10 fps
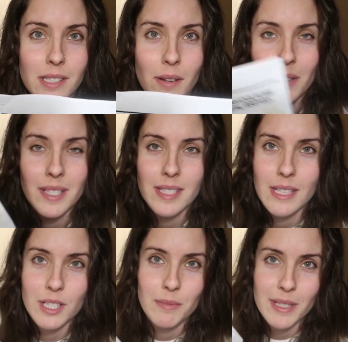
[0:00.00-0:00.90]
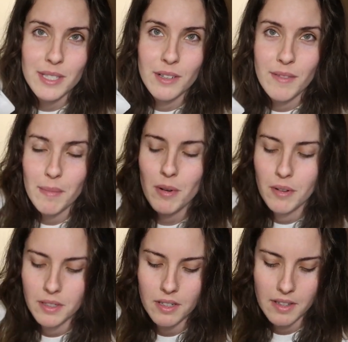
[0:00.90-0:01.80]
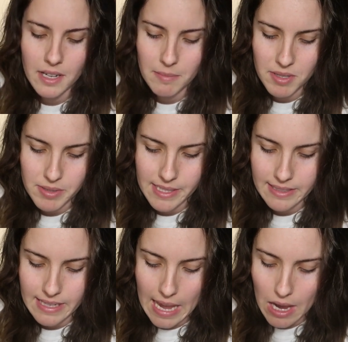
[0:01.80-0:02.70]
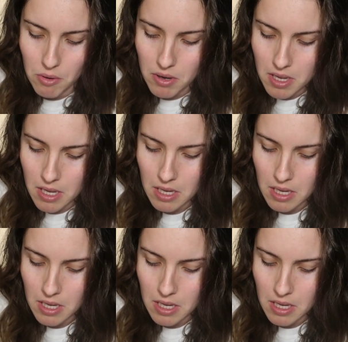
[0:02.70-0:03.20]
So this is actually my survey protocol that I'm using now.